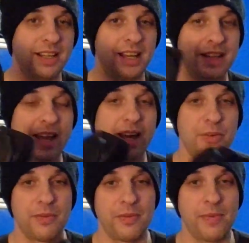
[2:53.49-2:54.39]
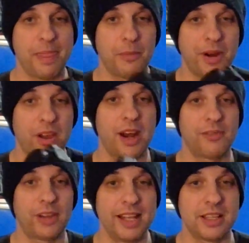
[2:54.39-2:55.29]
And then when I got
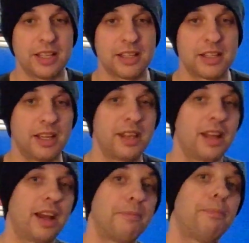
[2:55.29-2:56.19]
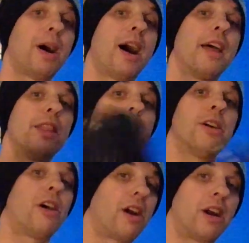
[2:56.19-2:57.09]
enough lenses, I'd buy the
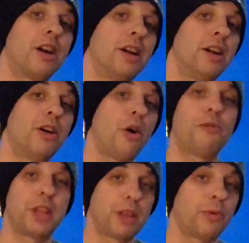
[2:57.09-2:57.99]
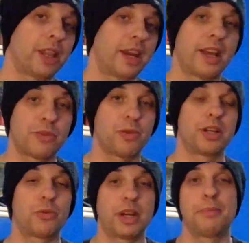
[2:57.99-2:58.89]
R, hopefully the one that has
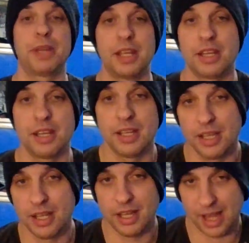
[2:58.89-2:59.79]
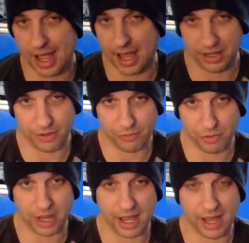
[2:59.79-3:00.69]
120p at either
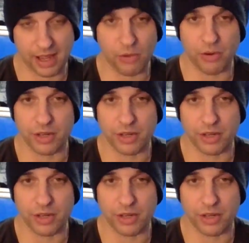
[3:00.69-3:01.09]
4K or